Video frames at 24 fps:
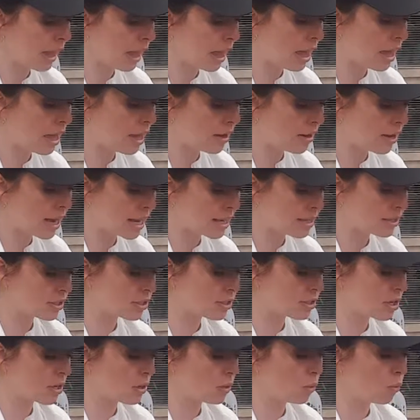right,
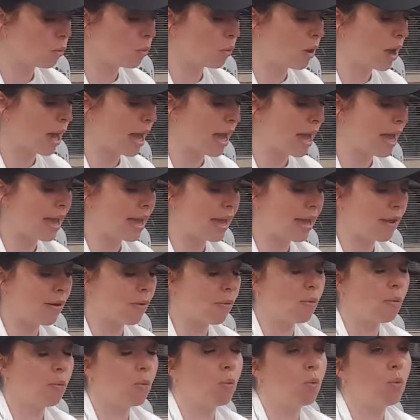so
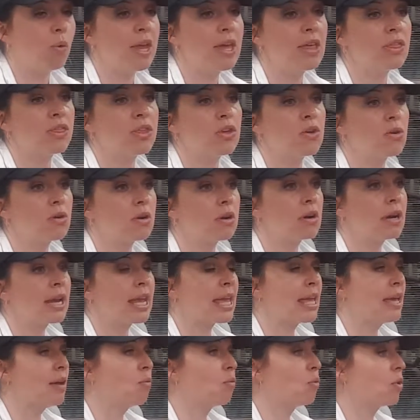with your
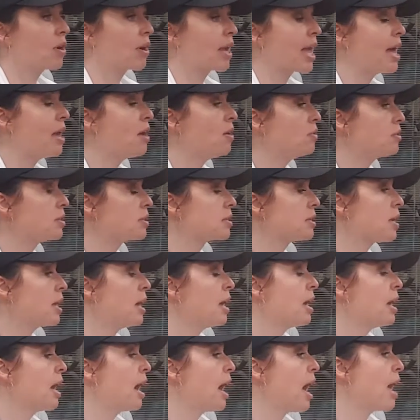HIIT workouts,
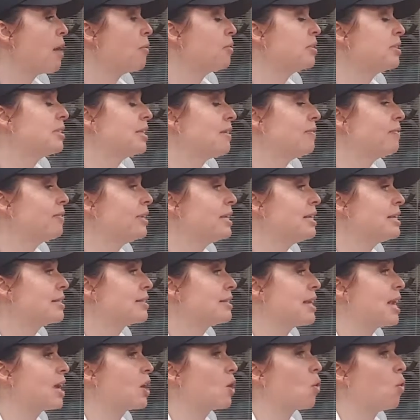I will definitely
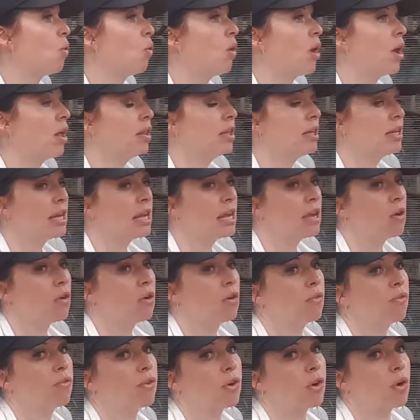say quality
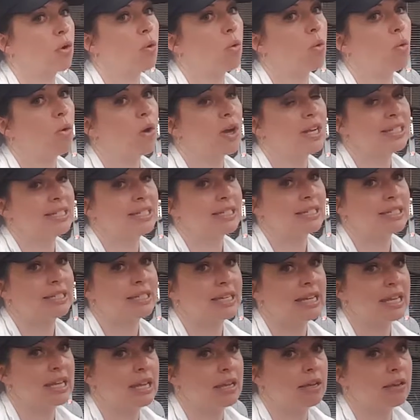over
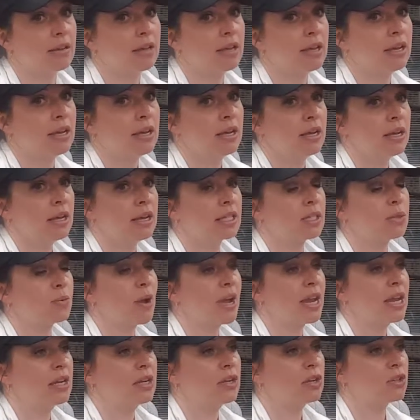quantity. That's why
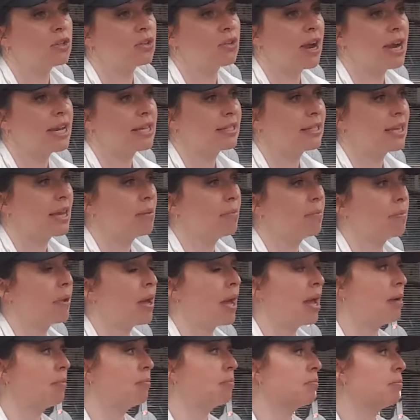in your
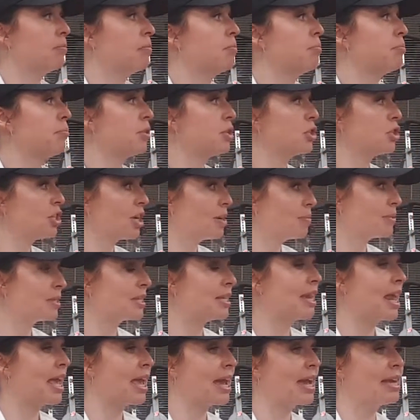tricep push-ups
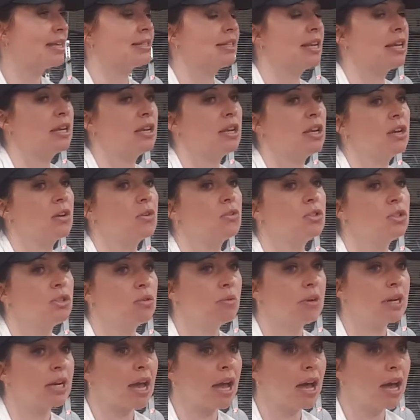today, I said,
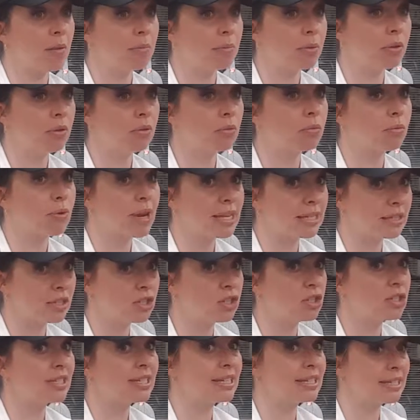do a couple, rest
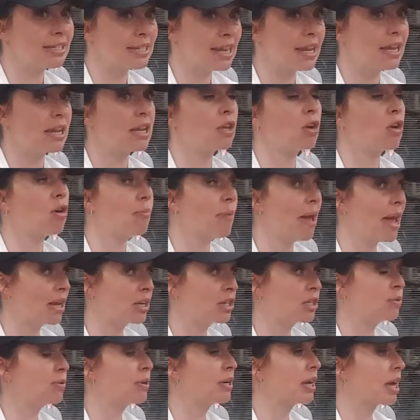just a second, go back,
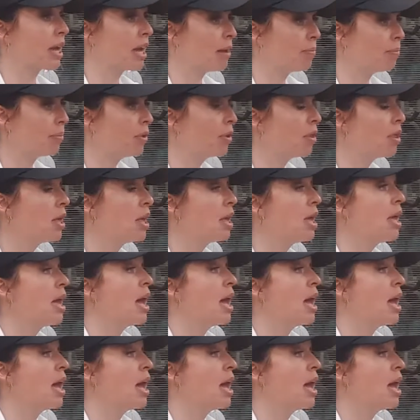do a couple.